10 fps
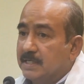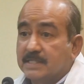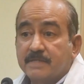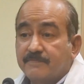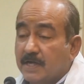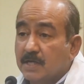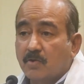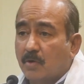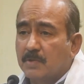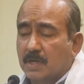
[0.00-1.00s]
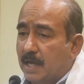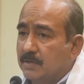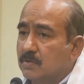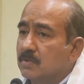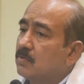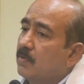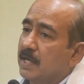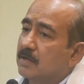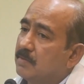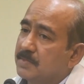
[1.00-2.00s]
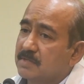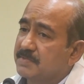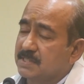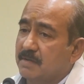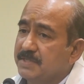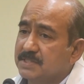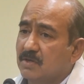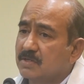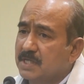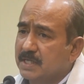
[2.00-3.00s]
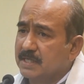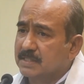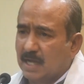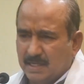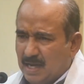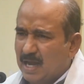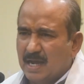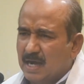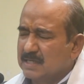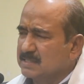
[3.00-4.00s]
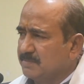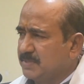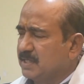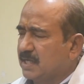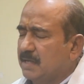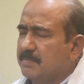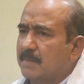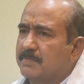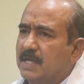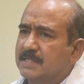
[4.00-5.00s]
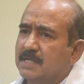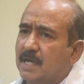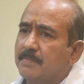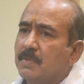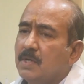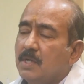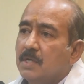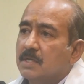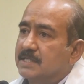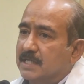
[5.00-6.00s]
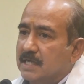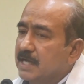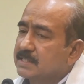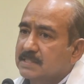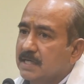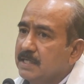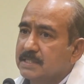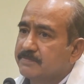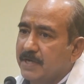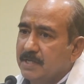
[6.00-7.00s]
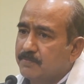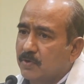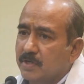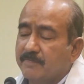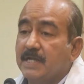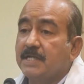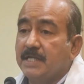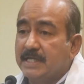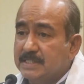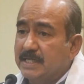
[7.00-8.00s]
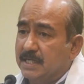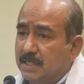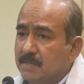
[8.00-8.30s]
This is very common. I don't know why government of Assam is not taking. I heard something came up last time. Satellite study is very important, very easy.